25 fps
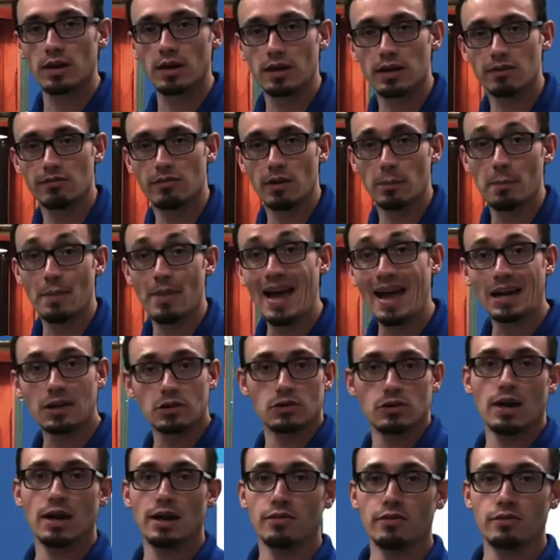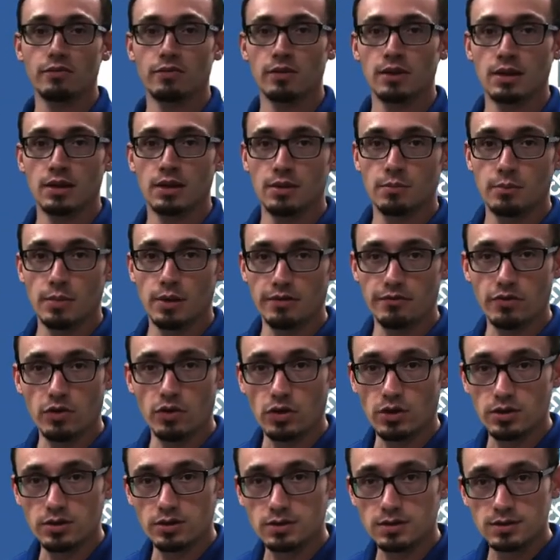if I backdraft my
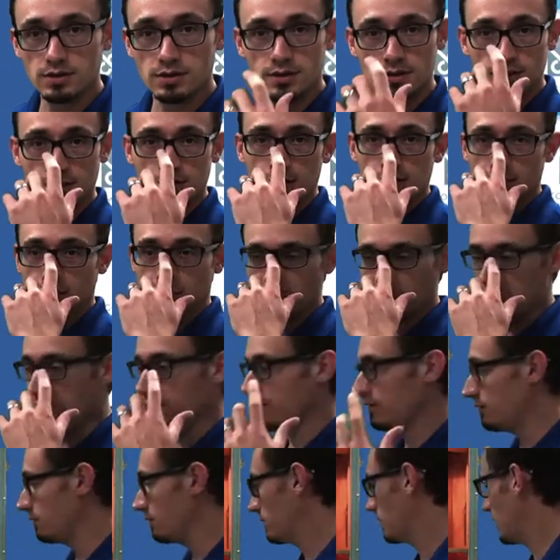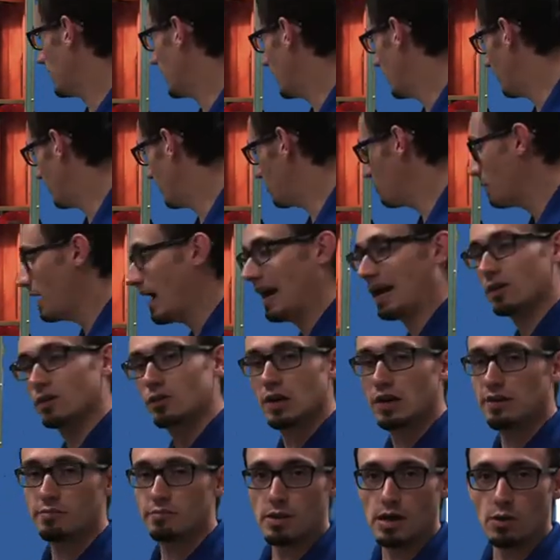furnace, right?
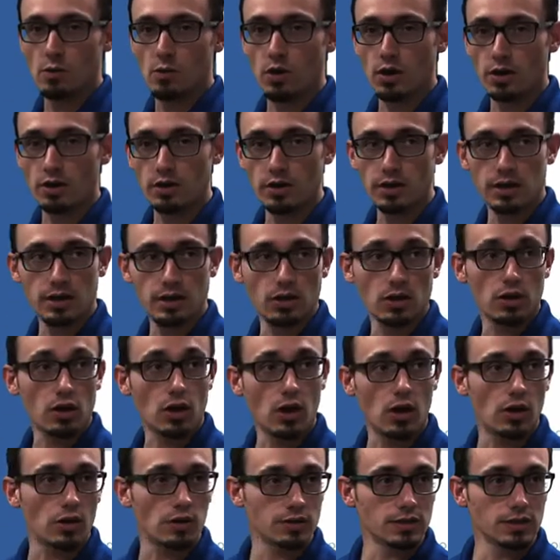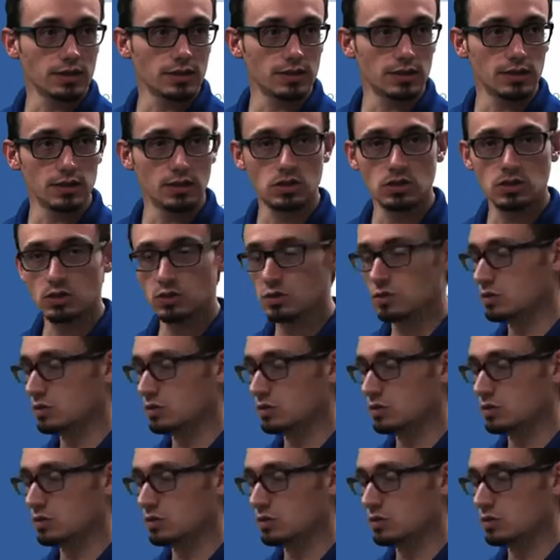Backdraft my water heater, cause these issues.